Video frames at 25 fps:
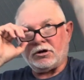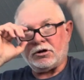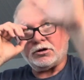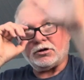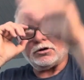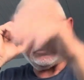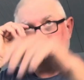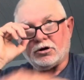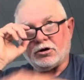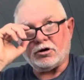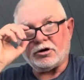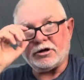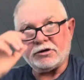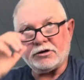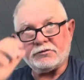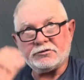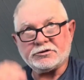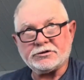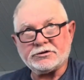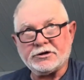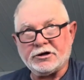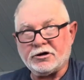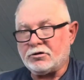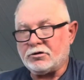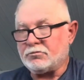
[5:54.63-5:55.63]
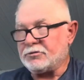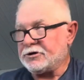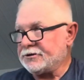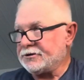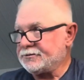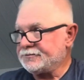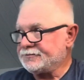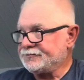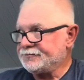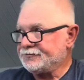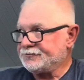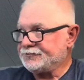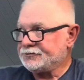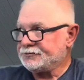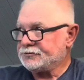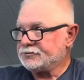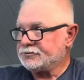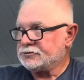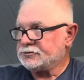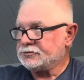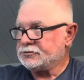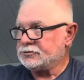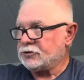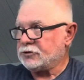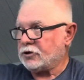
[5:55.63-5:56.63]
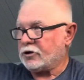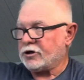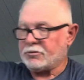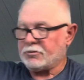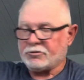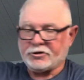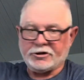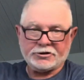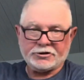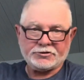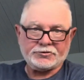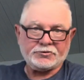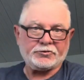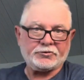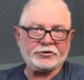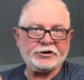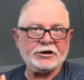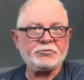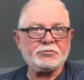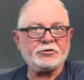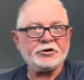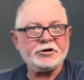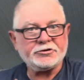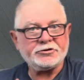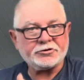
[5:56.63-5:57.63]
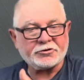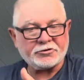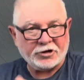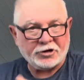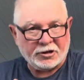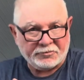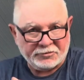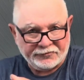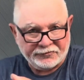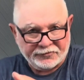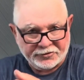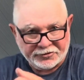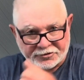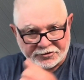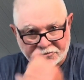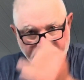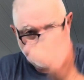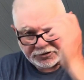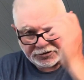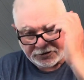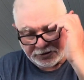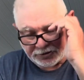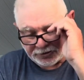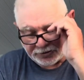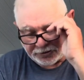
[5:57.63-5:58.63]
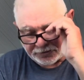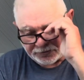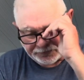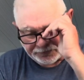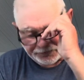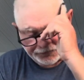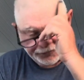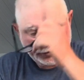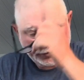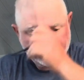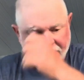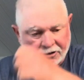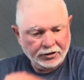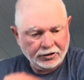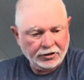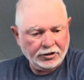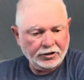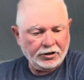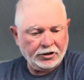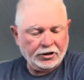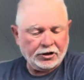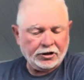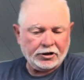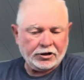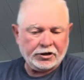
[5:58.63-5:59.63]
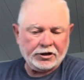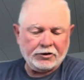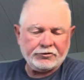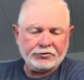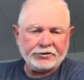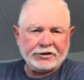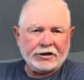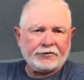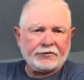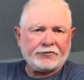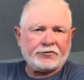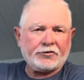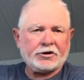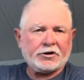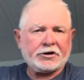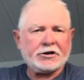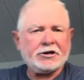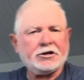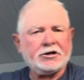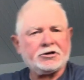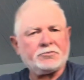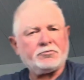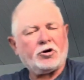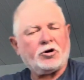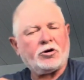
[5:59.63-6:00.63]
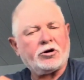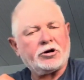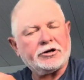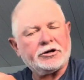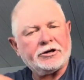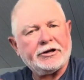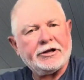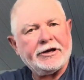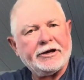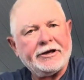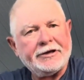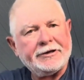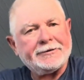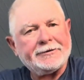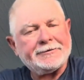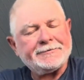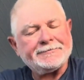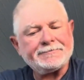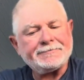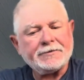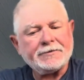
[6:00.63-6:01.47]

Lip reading: Donnie was telling me. Donnie, my next door neighbor, he's a crappie fisherman too, and he was out in front of King's Bar today, and